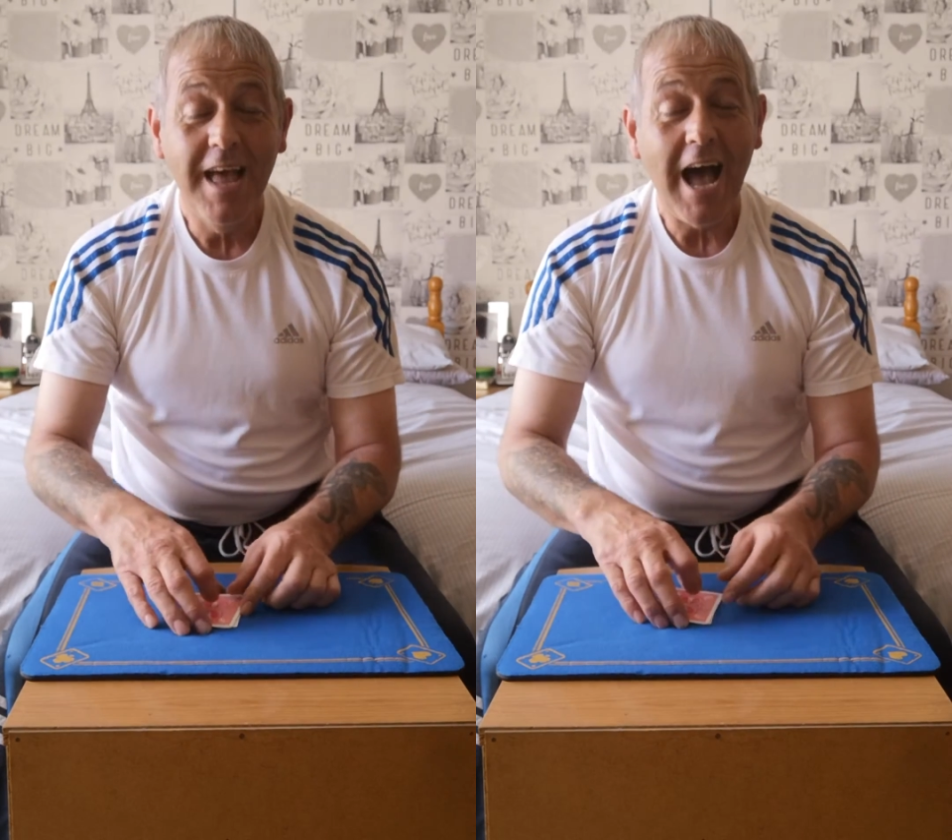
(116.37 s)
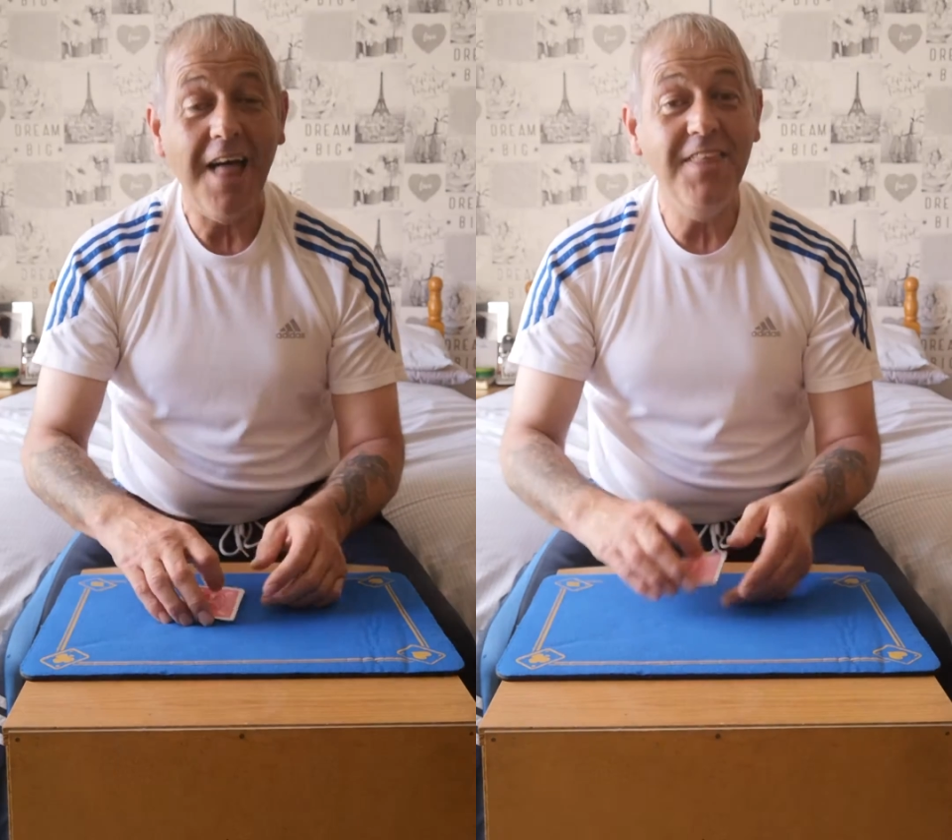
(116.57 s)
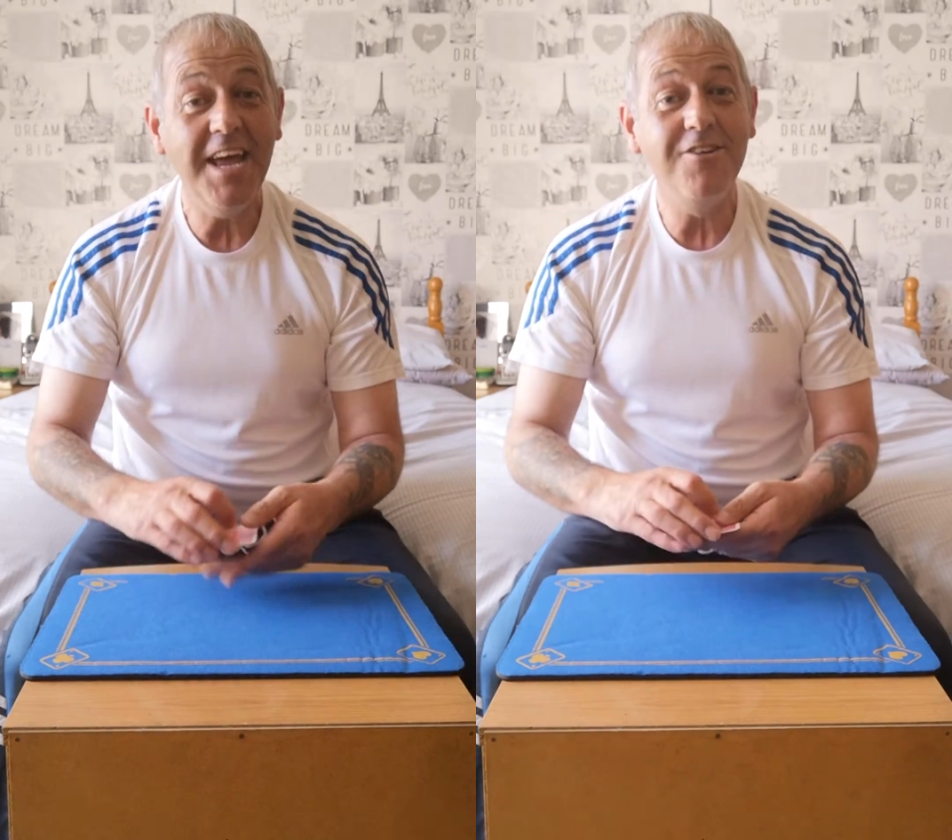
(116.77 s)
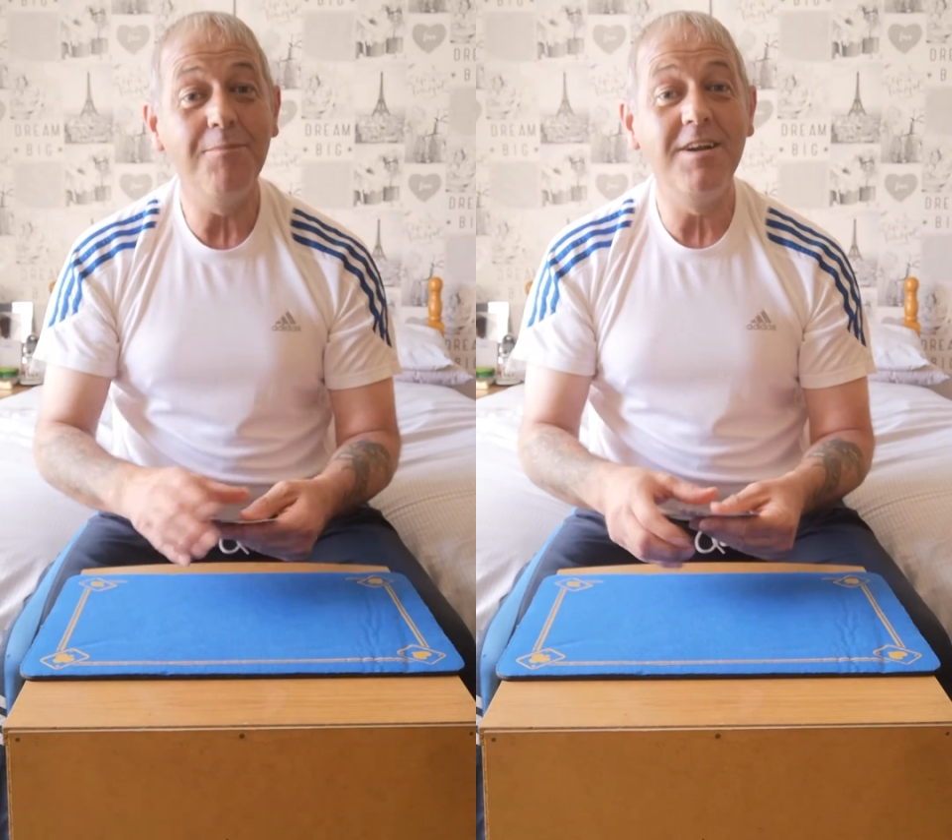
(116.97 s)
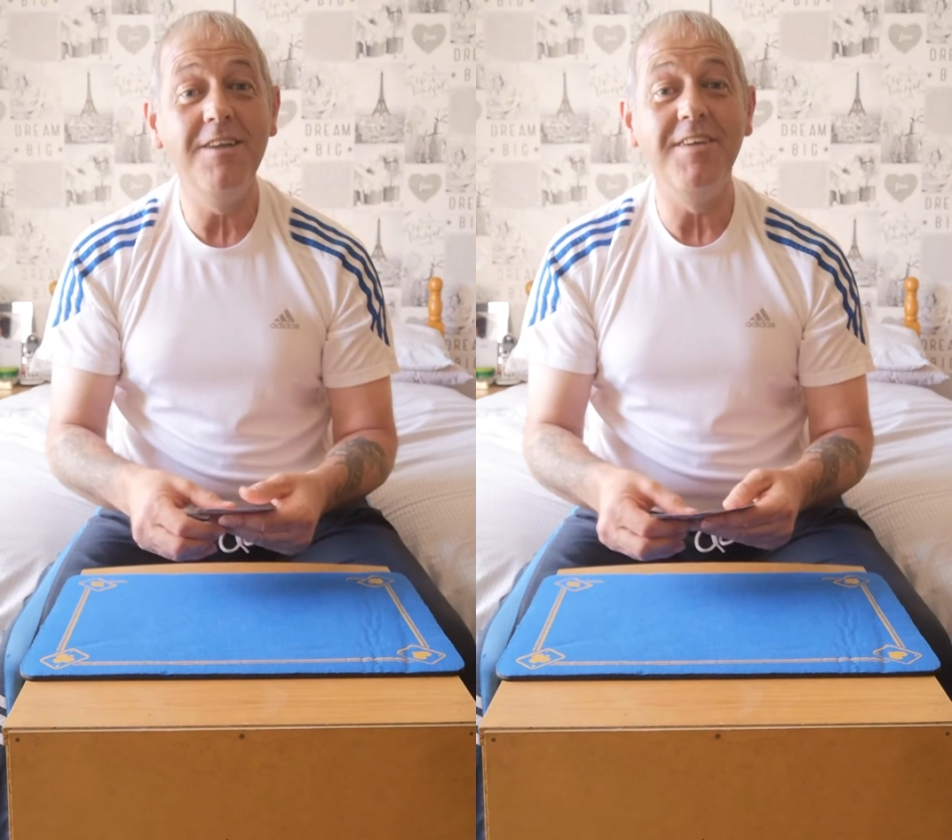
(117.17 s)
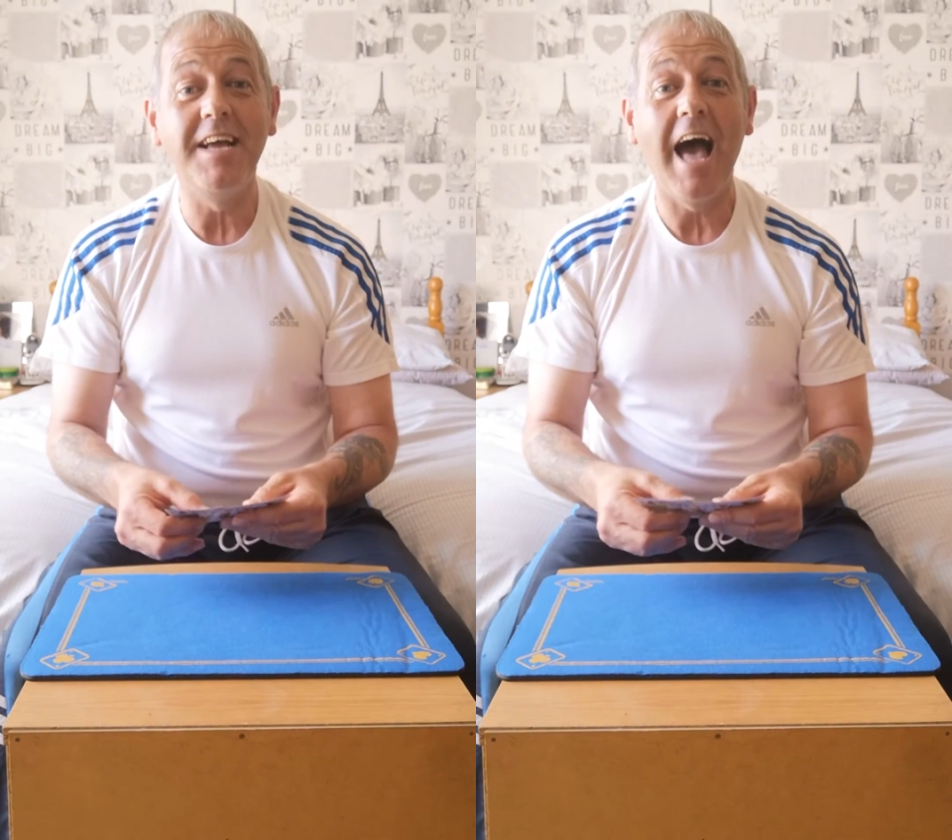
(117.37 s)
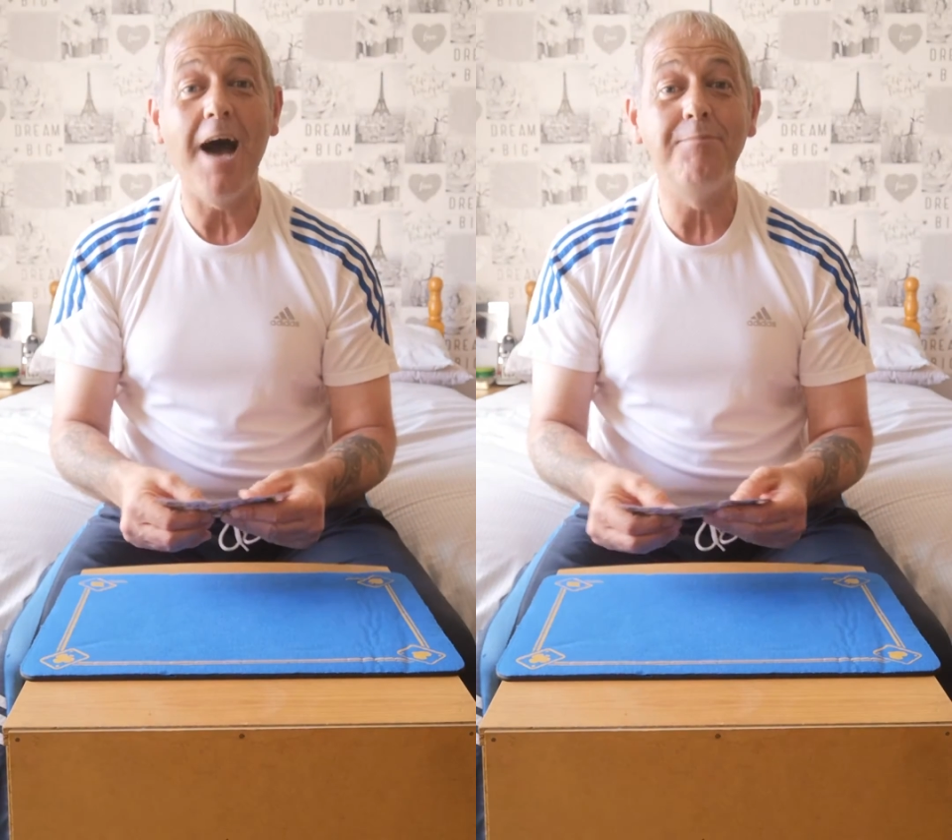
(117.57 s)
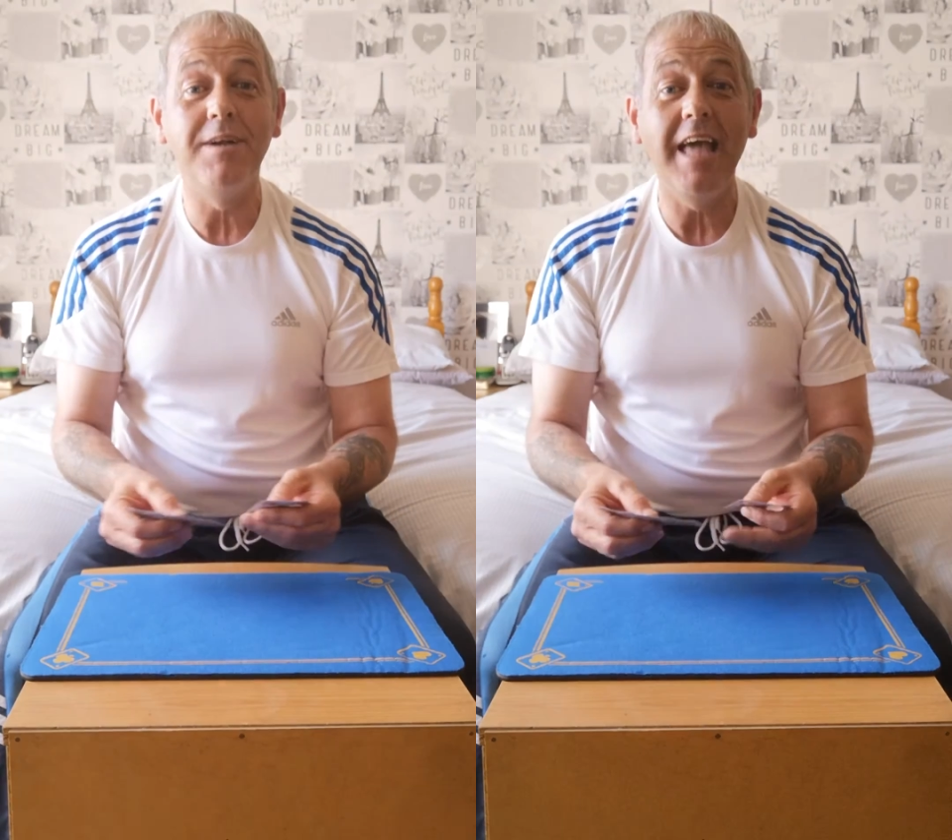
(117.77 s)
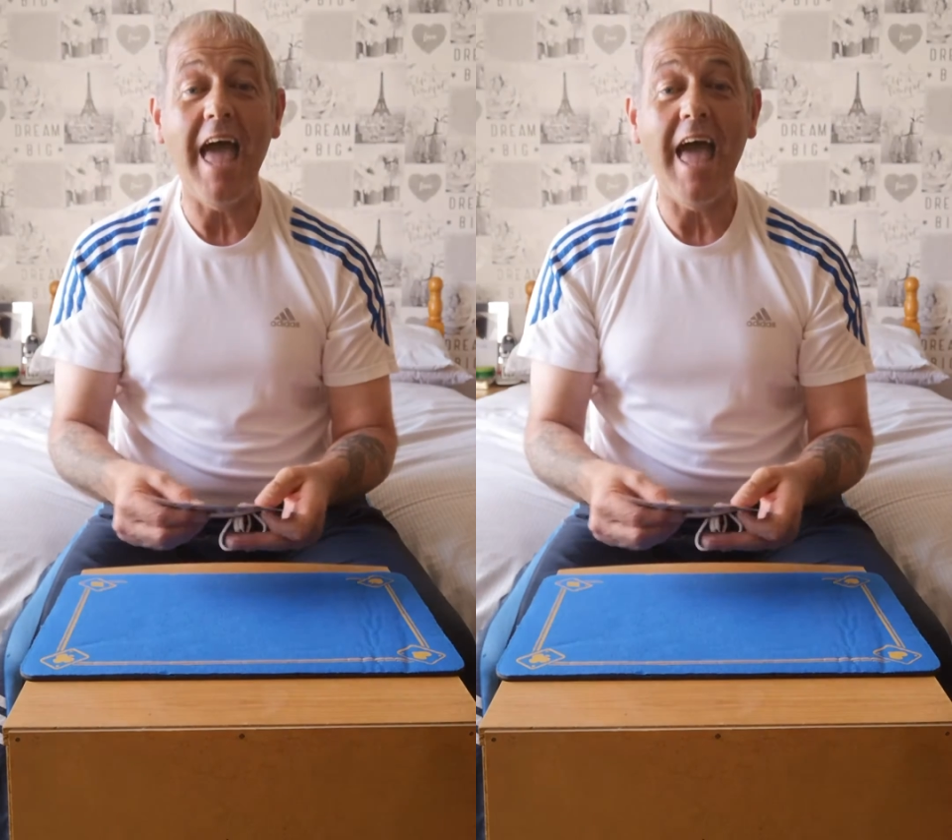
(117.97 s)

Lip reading: And they ended up living happily